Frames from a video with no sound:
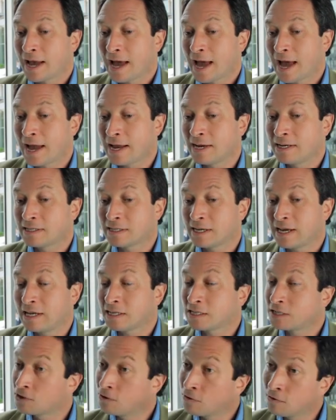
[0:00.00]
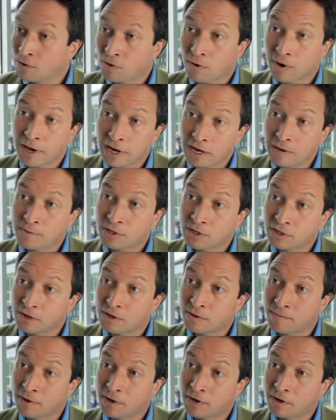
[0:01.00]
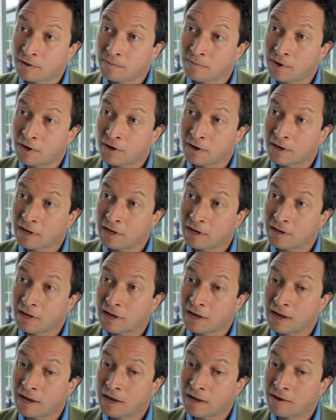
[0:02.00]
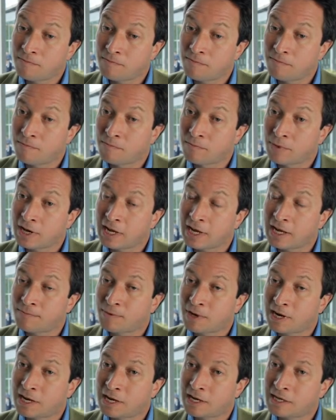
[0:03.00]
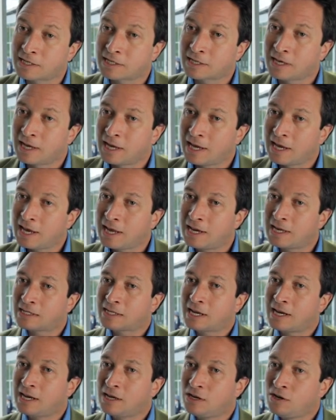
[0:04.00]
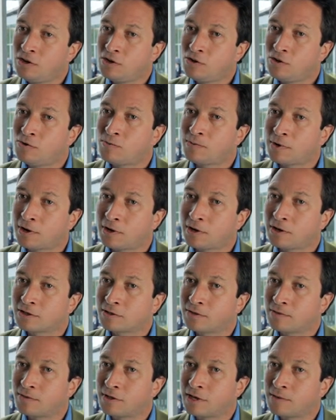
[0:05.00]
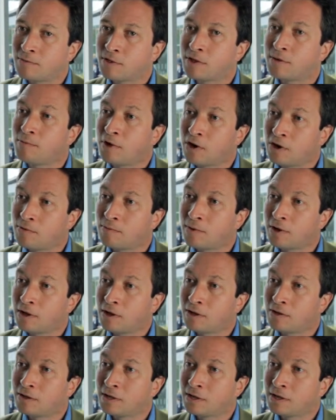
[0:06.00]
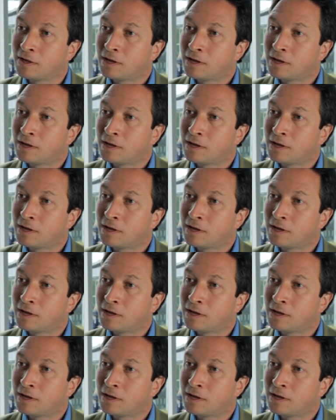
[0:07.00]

And it's still quite an immature part of the market, but it is a new part of the mobile